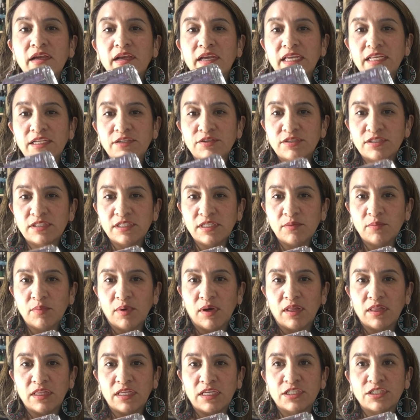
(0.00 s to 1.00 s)
Interesting
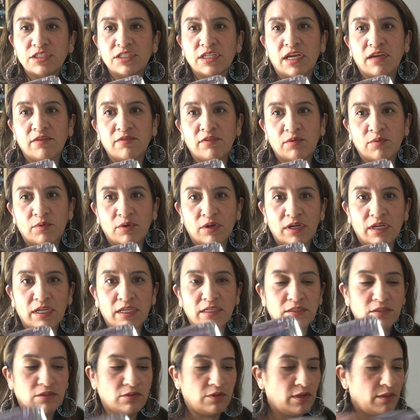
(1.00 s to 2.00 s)
polish, haven't worn
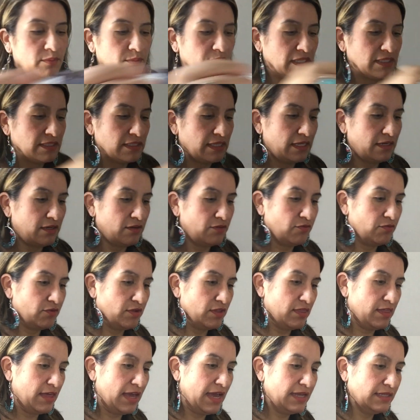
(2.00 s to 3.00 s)
it, so I'm excited for
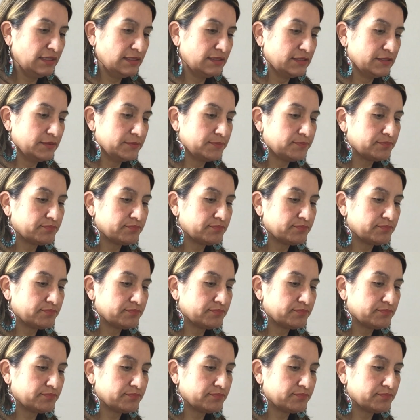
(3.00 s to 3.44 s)
that.